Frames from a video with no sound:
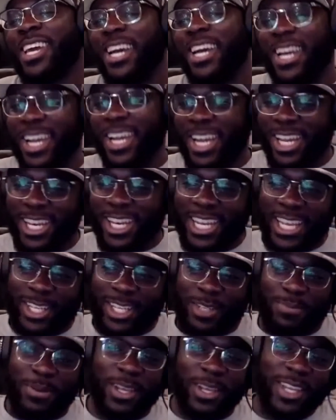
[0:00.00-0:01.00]
All right,
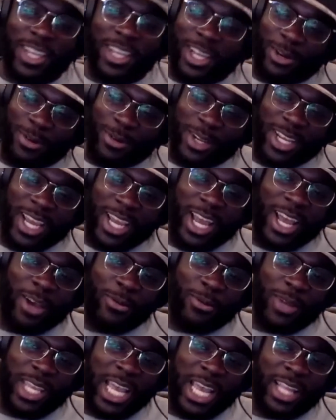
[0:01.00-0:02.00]
next pick here we
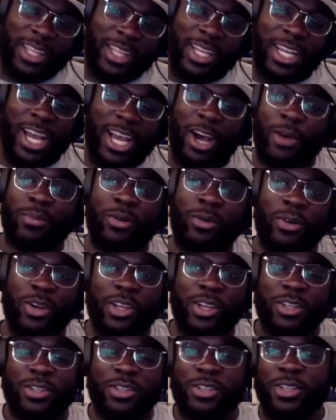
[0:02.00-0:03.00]
got the
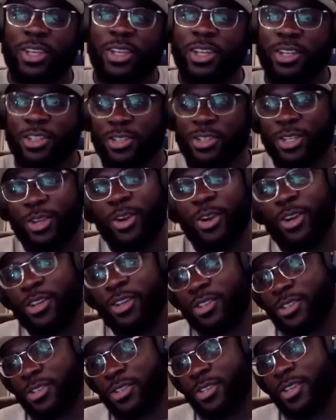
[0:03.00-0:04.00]
Cowboys and the
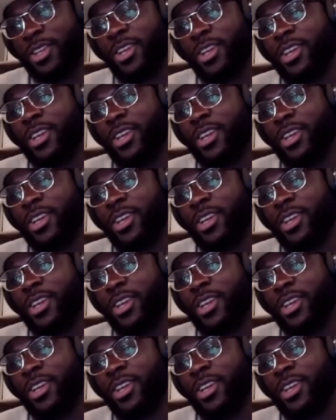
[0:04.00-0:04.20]
Seahawks.